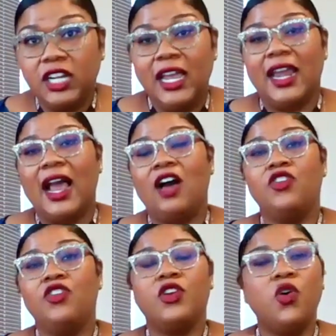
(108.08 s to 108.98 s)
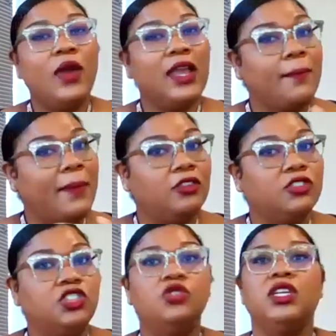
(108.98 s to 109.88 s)
and how you're going about
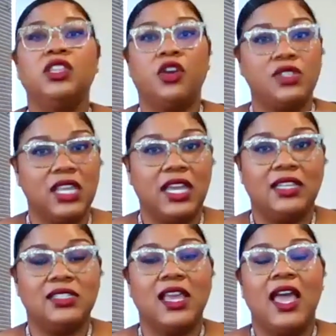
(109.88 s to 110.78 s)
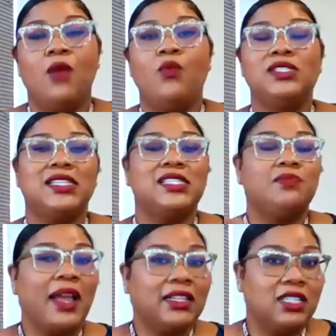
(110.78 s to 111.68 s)
doing those things and what's
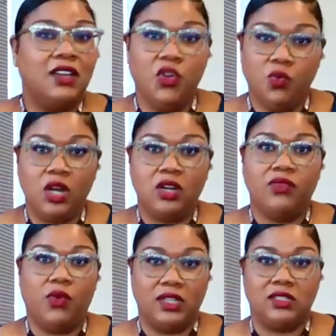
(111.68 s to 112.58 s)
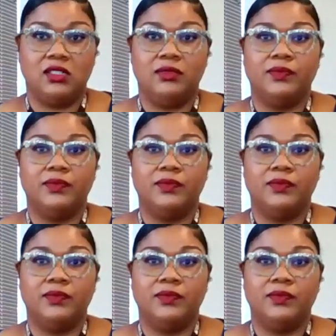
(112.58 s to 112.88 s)
expected of your workforce.